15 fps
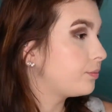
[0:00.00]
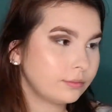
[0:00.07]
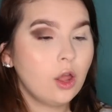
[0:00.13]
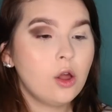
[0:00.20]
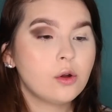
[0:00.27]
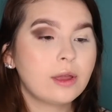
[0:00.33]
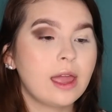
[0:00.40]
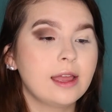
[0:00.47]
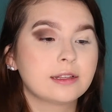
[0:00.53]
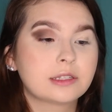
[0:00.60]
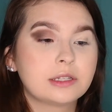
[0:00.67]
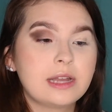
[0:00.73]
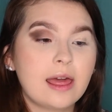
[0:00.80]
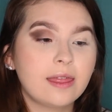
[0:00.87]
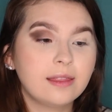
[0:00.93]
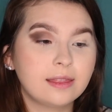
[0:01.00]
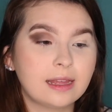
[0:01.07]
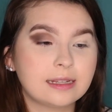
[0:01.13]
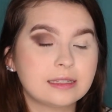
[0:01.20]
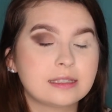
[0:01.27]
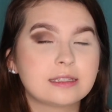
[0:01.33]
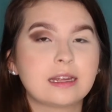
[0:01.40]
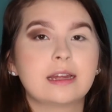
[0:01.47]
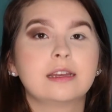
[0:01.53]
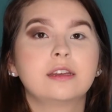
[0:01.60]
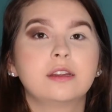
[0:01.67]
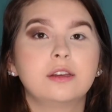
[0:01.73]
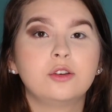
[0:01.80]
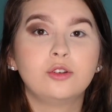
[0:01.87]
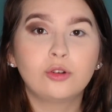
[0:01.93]
Okay, so now that that's done,
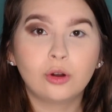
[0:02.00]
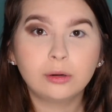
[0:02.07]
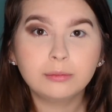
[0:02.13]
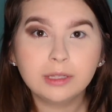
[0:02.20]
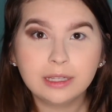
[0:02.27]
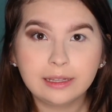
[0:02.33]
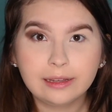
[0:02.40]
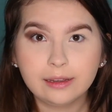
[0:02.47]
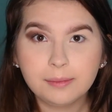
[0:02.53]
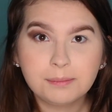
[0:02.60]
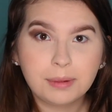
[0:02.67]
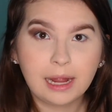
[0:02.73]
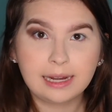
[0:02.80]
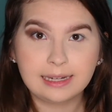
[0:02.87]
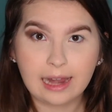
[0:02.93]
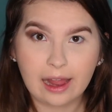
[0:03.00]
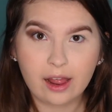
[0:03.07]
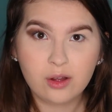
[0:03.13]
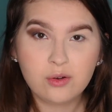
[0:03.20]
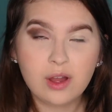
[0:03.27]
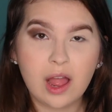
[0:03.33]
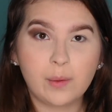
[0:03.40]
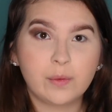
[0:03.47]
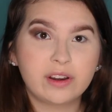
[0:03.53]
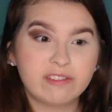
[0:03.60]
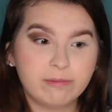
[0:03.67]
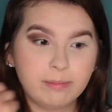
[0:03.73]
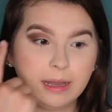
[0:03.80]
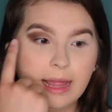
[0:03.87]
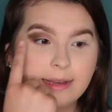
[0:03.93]
normally by now I would
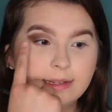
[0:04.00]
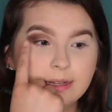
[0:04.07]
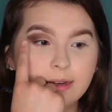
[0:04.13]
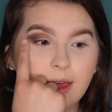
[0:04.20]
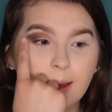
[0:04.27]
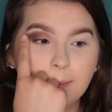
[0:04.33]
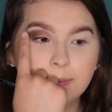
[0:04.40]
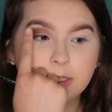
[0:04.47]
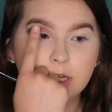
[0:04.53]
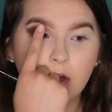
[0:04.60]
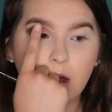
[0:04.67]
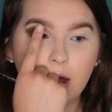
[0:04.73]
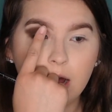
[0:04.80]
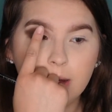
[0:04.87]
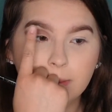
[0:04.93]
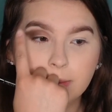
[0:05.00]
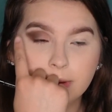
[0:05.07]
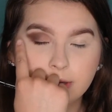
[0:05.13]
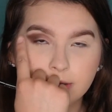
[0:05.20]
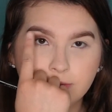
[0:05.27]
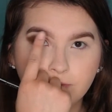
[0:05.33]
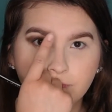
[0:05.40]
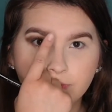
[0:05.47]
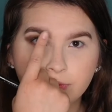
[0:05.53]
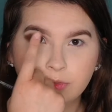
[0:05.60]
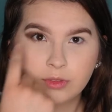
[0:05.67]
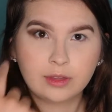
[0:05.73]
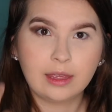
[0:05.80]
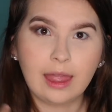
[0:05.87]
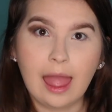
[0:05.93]
have blended up top
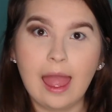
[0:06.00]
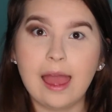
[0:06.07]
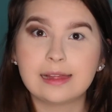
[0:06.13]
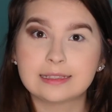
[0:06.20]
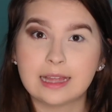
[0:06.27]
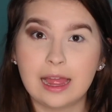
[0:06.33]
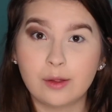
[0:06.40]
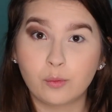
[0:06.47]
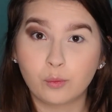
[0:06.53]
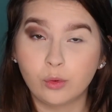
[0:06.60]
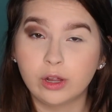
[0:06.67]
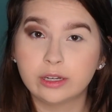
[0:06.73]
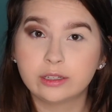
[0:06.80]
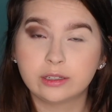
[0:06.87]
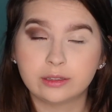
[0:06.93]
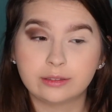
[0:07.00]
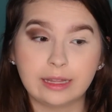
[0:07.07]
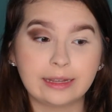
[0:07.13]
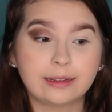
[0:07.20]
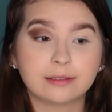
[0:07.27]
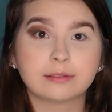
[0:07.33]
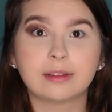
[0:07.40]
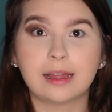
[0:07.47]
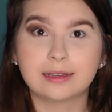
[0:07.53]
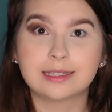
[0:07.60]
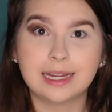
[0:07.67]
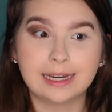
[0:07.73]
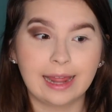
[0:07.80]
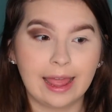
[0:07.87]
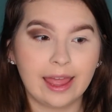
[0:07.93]
as I would like
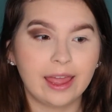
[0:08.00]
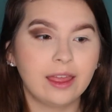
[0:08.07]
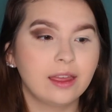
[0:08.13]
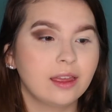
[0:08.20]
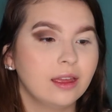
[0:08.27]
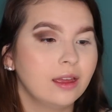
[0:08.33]
today.